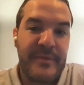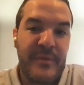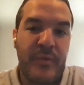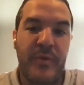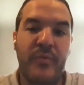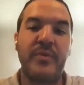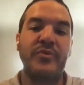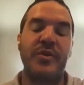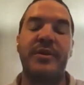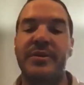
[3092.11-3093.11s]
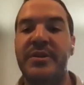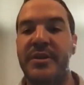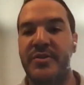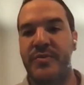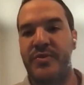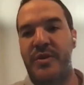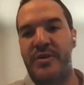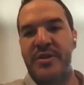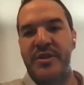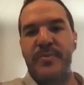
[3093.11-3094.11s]
what we're trying to teach. We're trying
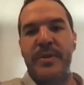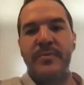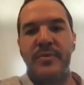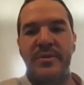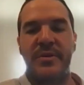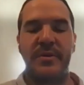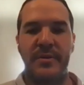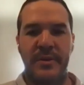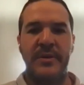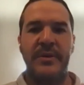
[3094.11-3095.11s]
to teach people to